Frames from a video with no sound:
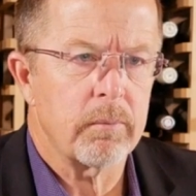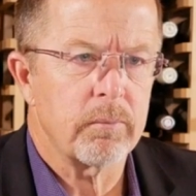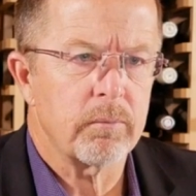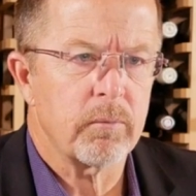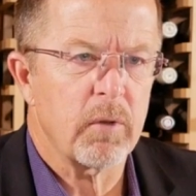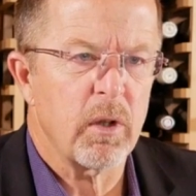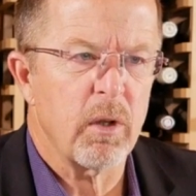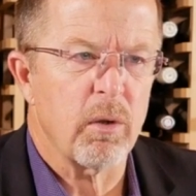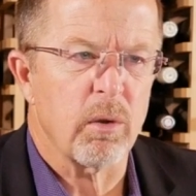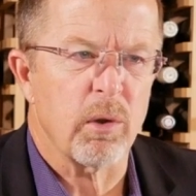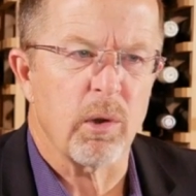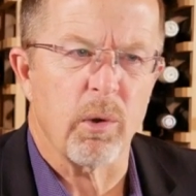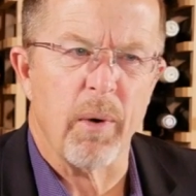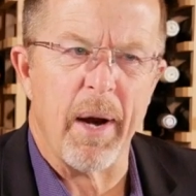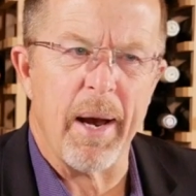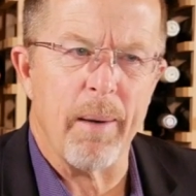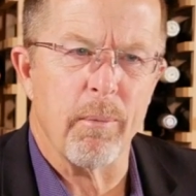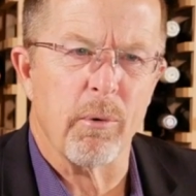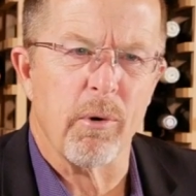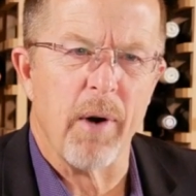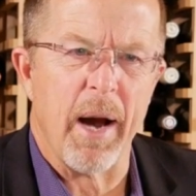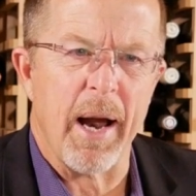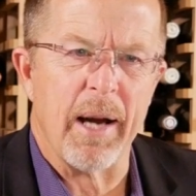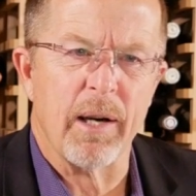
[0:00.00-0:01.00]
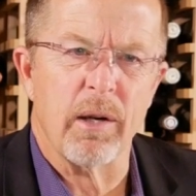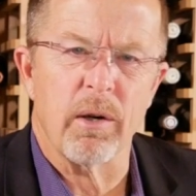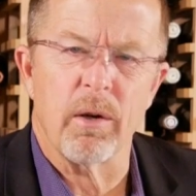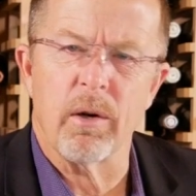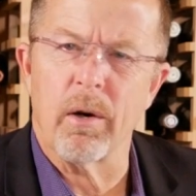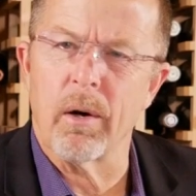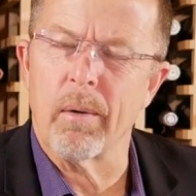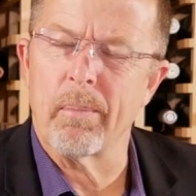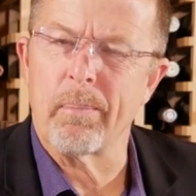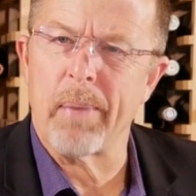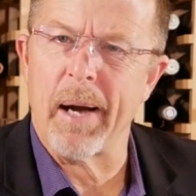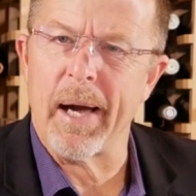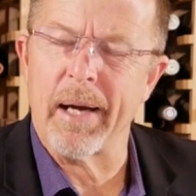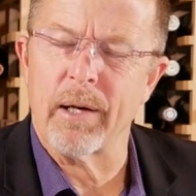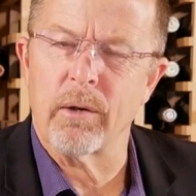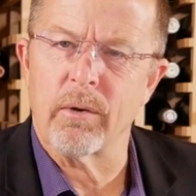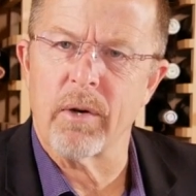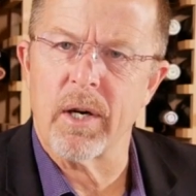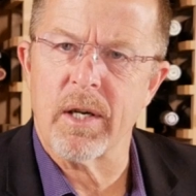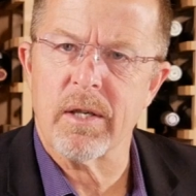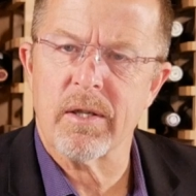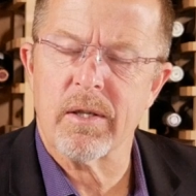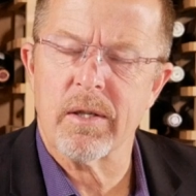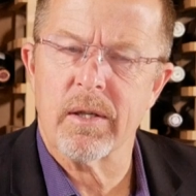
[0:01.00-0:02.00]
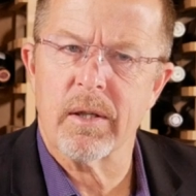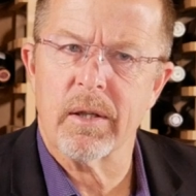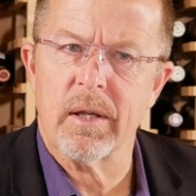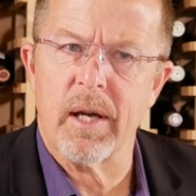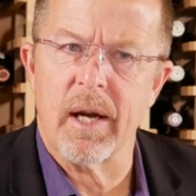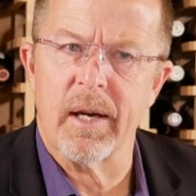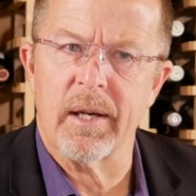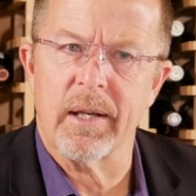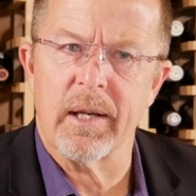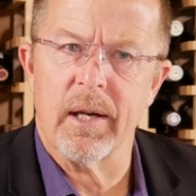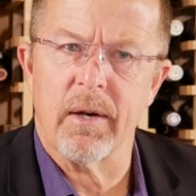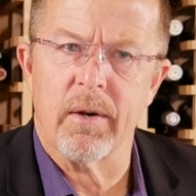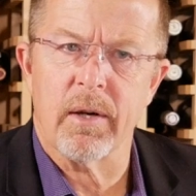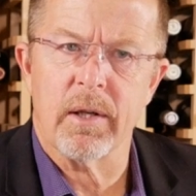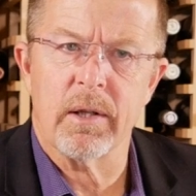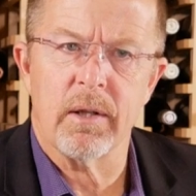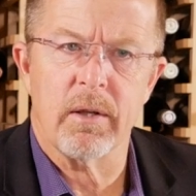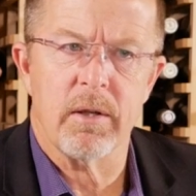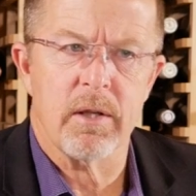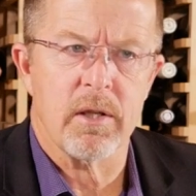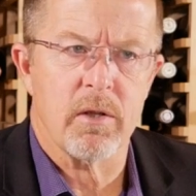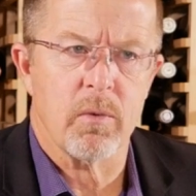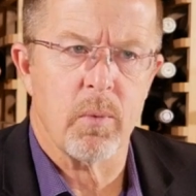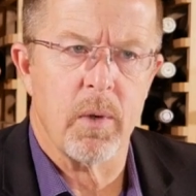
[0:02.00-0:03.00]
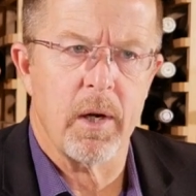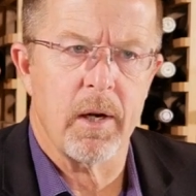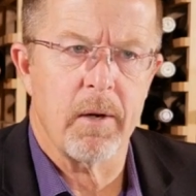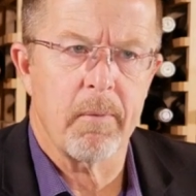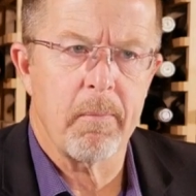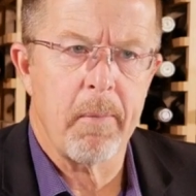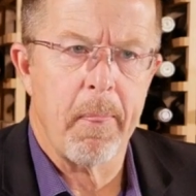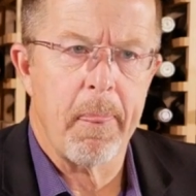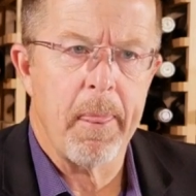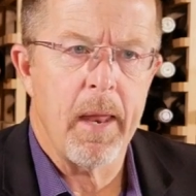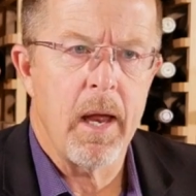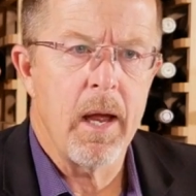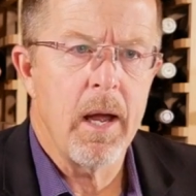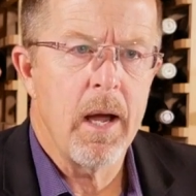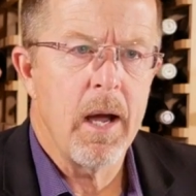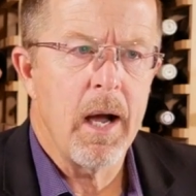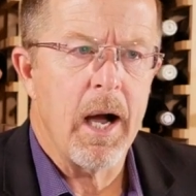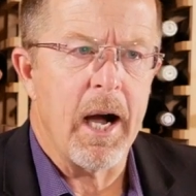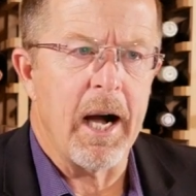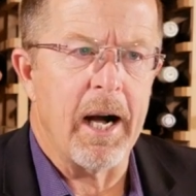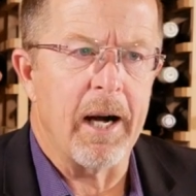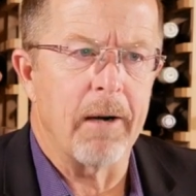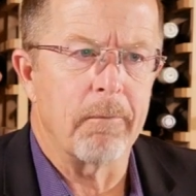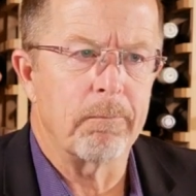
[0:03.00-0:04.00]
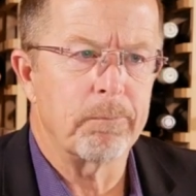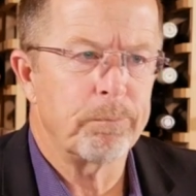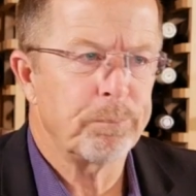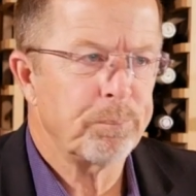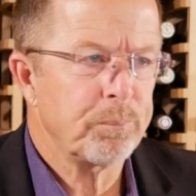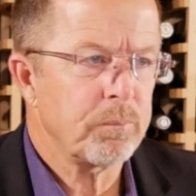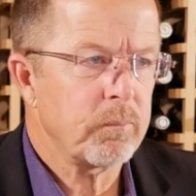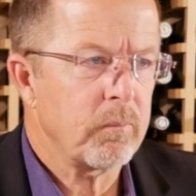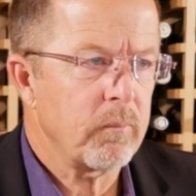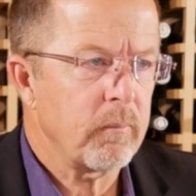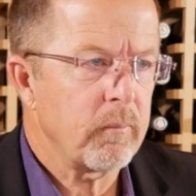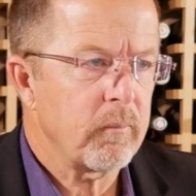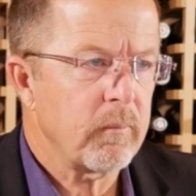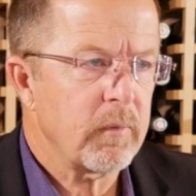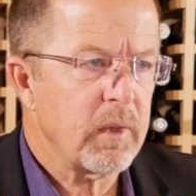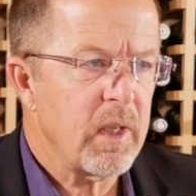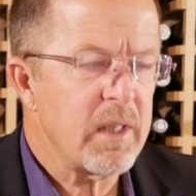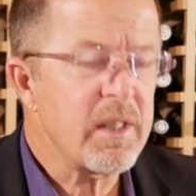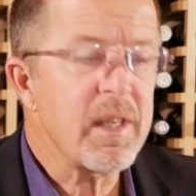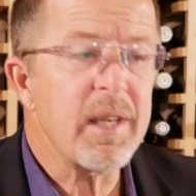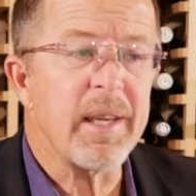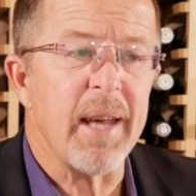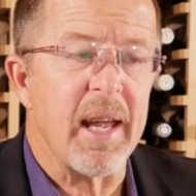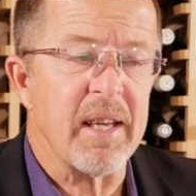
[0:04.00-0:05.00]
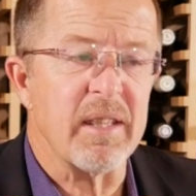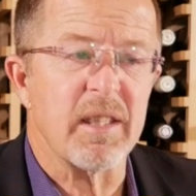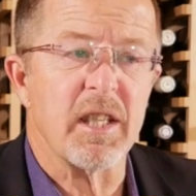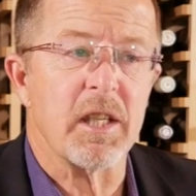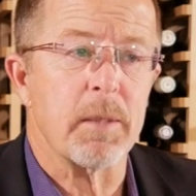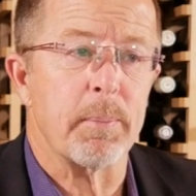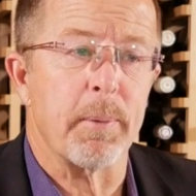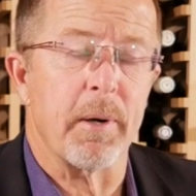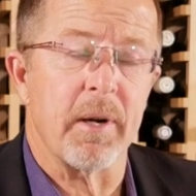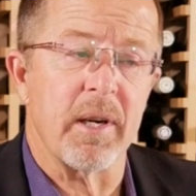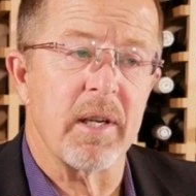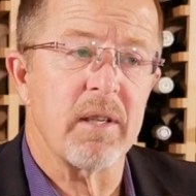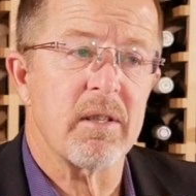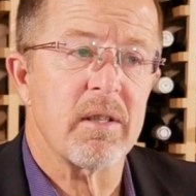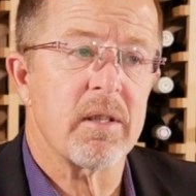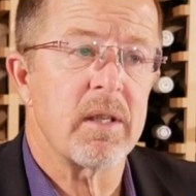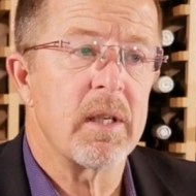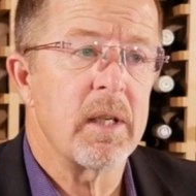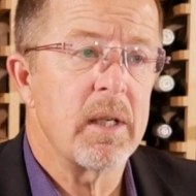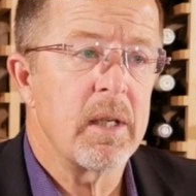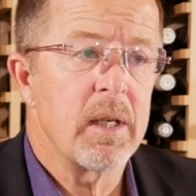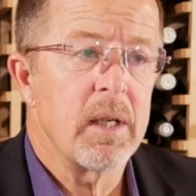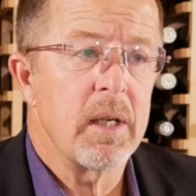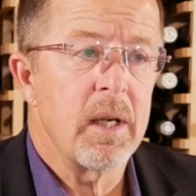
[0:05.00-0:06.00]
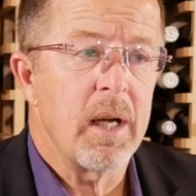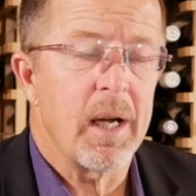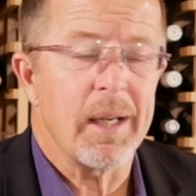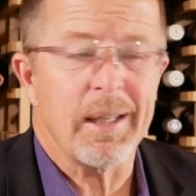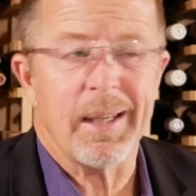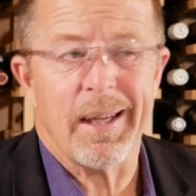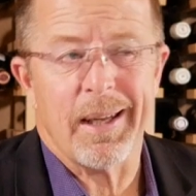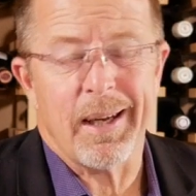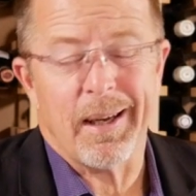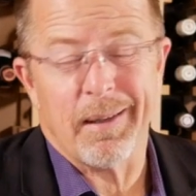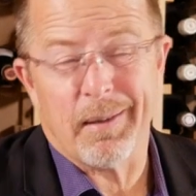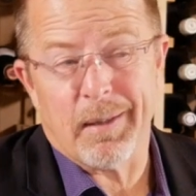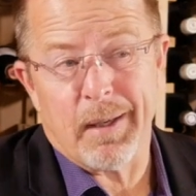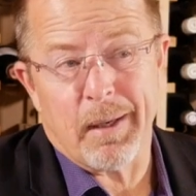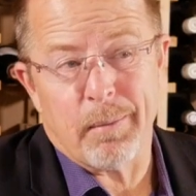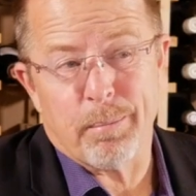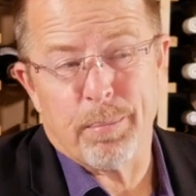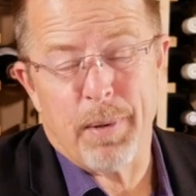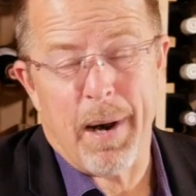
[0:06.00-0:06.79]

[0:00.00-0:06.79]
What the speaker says: A little graham cracker or pie crust kind of character as well. It's a nice experience. Again, I'd